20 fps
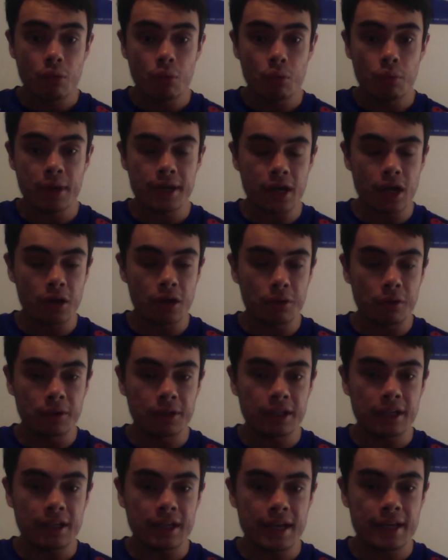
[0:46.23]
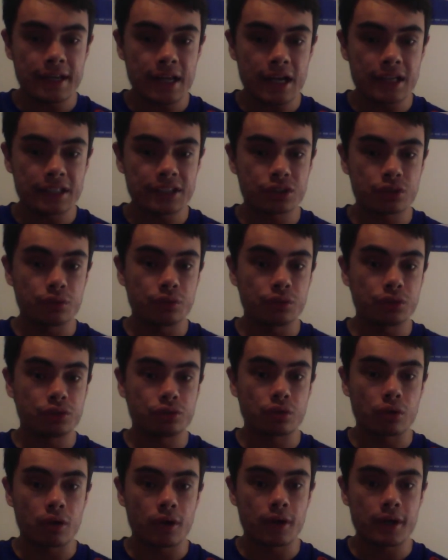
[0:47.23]
we go on and uh, score a
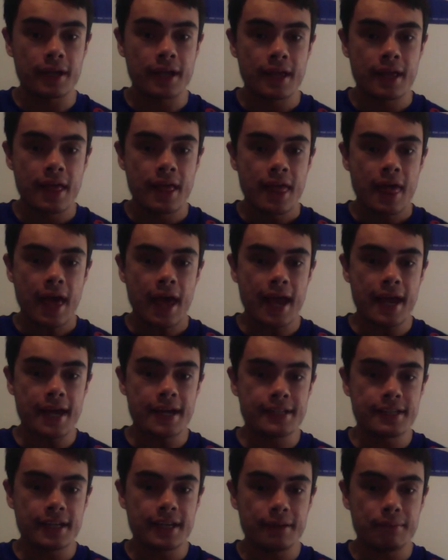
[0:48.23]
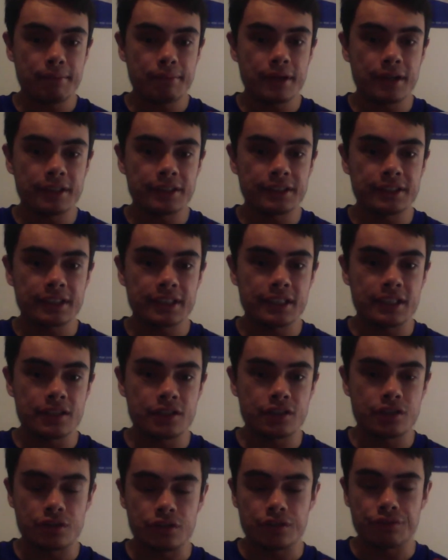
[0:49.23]
try eighteen minutes
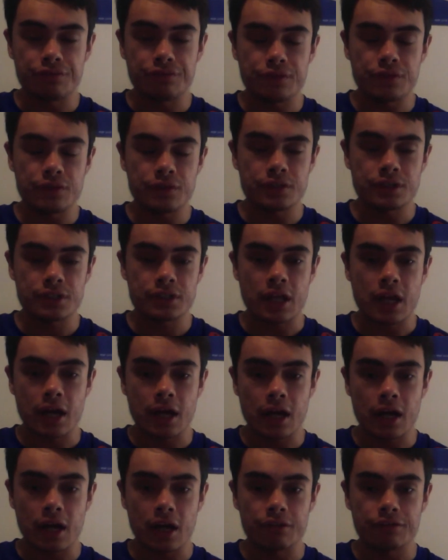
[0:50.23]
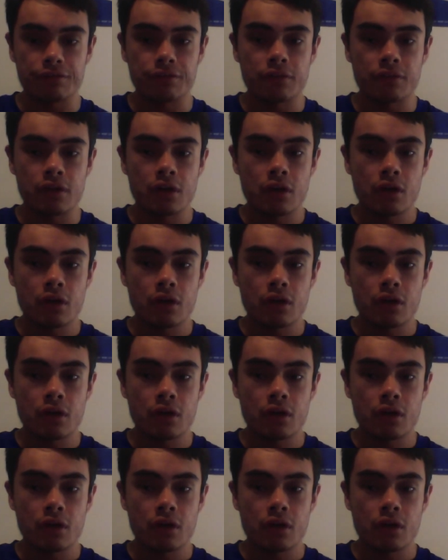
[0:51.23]
into the first half